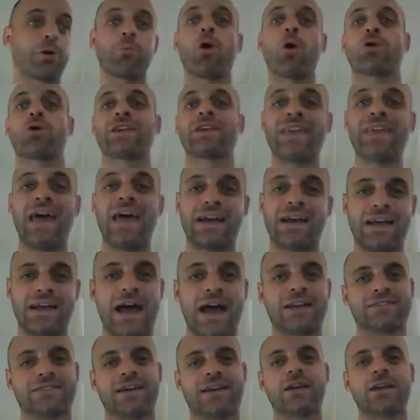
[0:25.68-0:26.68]
promoting that
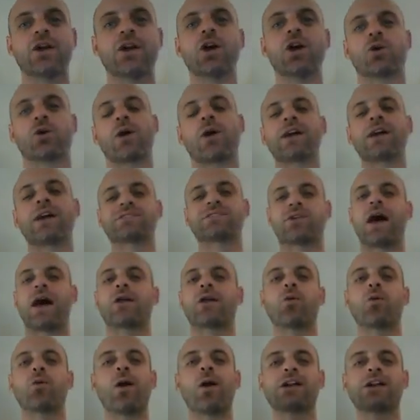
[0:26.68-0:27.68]
content. Right? So
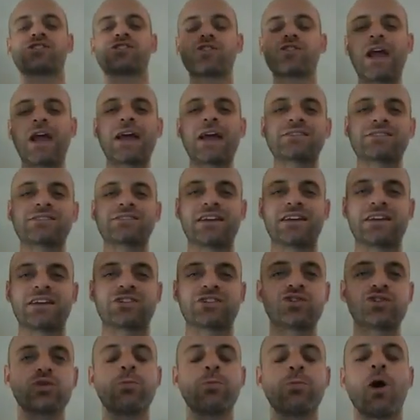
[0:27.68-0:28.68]
I don't want you guys to
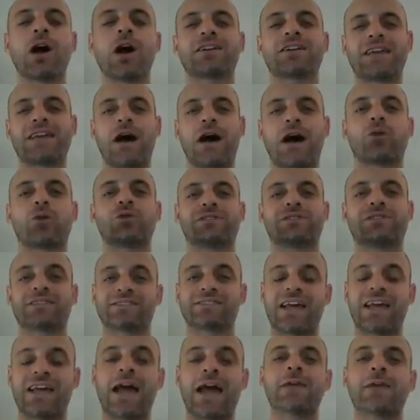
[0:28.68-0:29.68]
get too bogged down with
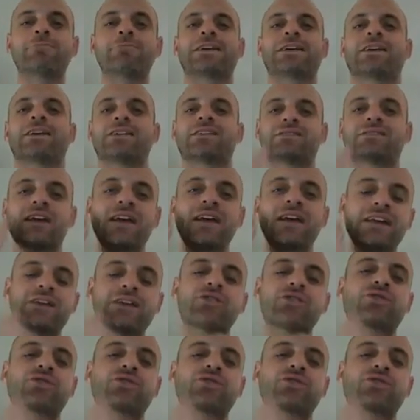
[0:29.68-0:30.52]
design, because